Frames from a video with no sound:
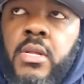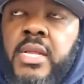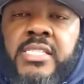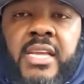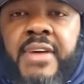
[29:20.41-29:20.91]

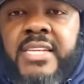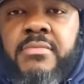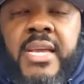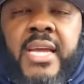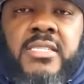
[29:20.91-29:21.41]
Let's give out
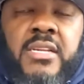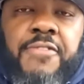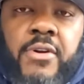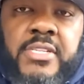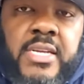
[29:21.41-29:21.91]
some KC
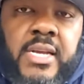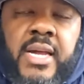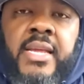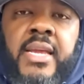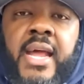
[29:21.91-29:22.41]

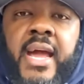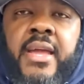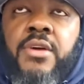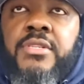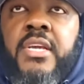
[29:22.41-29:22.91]
1400
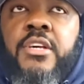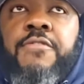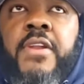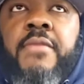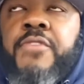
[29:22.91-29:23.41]
NIL deals
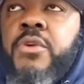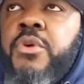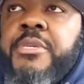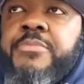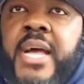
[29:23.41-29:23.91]
for the for the
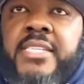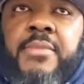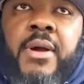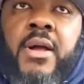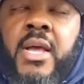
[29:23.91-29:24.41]
women's
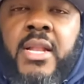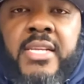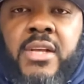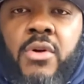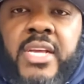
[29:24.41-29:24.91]
basketball.
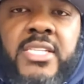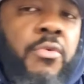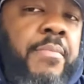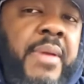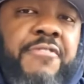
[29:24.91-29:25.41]
Let's go get
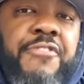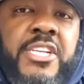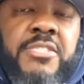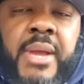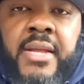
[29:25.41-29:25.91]
three big
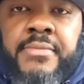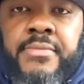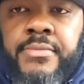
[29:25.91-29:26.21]
fish, man.